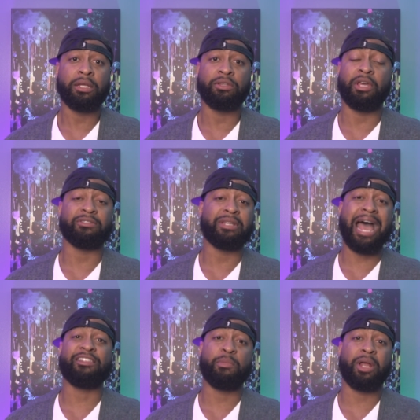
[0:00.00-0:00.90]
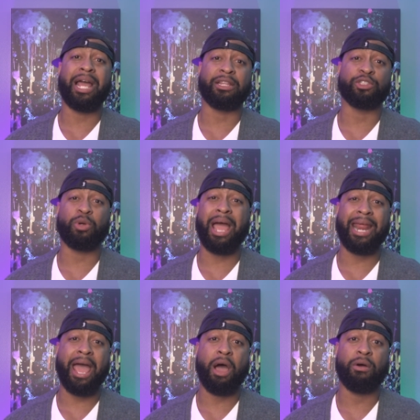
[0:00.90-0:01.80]
does not smell like the dry
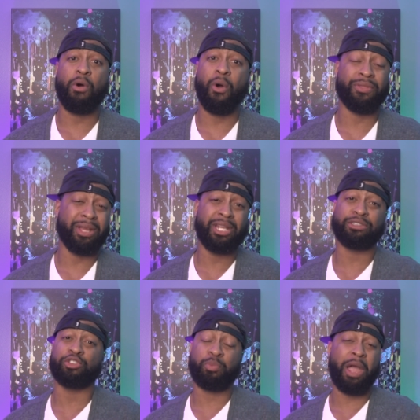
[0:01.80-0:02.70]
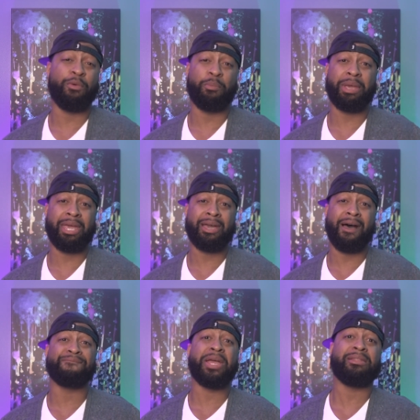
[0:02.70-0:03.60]
down, or the initial spray will be
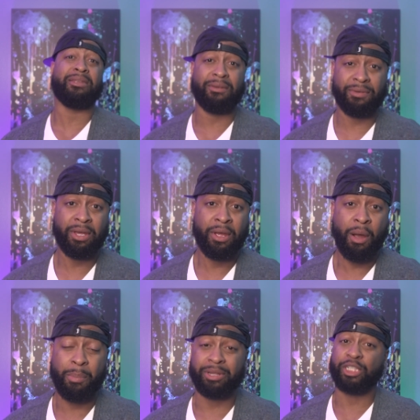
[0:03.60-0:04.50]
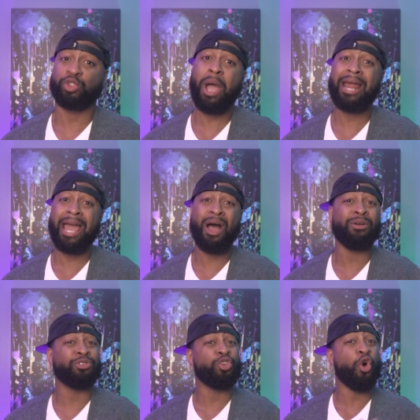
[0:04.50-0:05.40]
offensive. But the dry
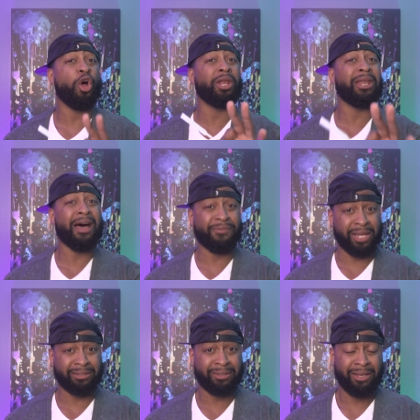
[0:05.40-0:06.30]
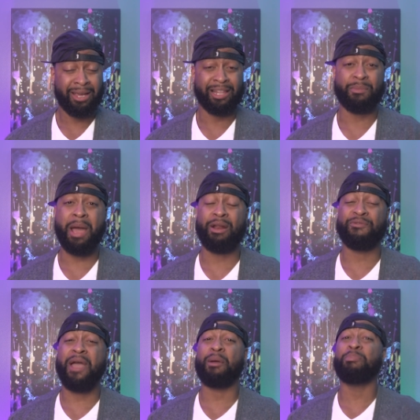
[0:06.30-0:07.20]
down, you'll love it. As a matter of
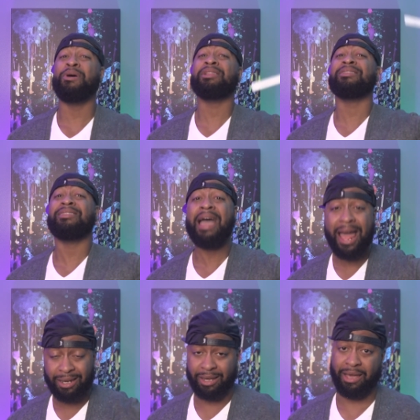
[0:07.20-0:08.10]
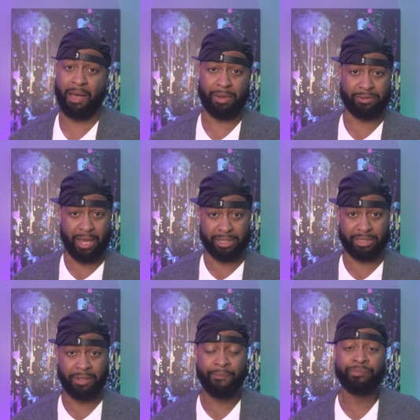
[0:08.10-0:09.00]
fact, put that in the comment
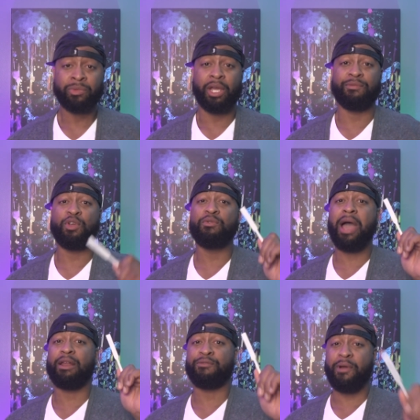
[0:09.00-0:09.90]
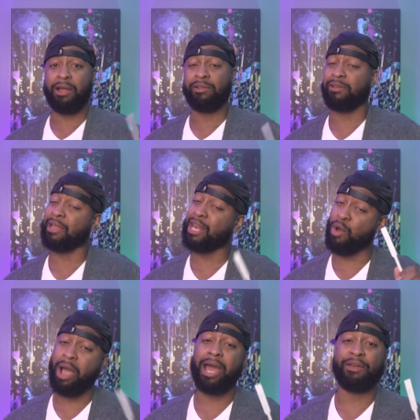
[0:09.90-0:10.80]
section. If you've got a fragrance, because I
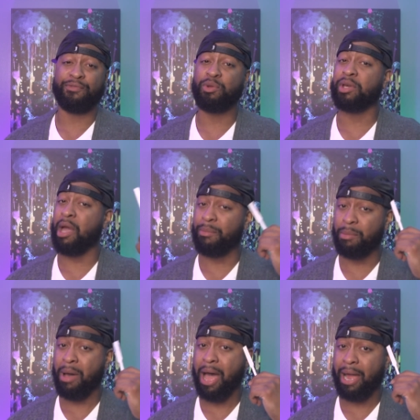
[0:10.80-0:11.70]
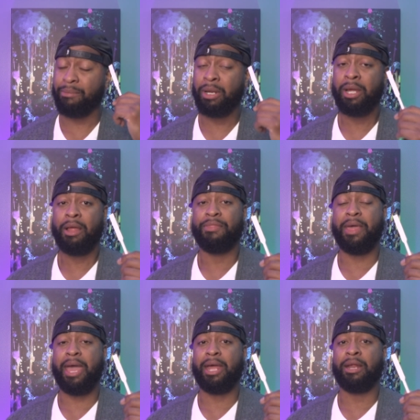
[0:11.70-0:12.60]
know I got a few that come to mind,
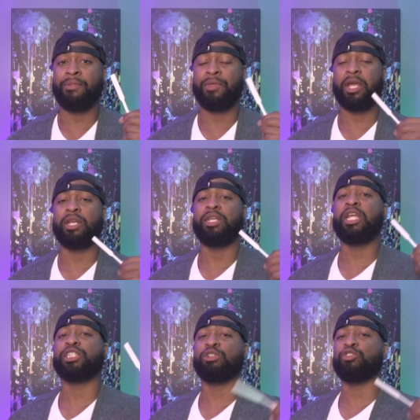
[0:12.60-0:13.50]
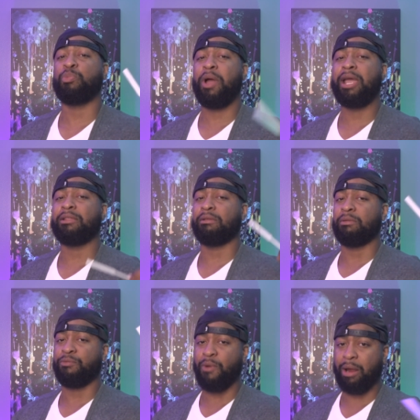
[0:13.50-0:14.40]
that the initial sprays of
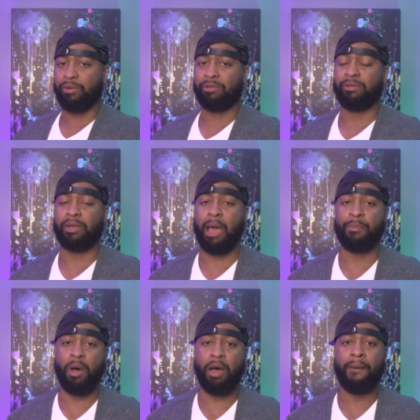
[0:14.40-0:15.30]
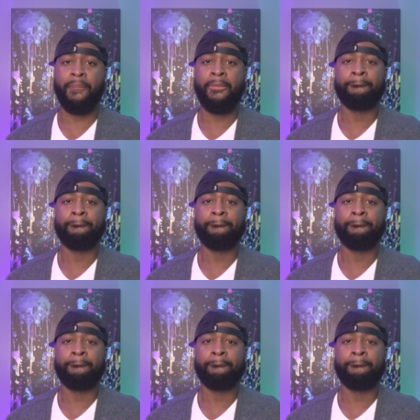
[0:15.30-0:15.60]
some fragrances that I bought,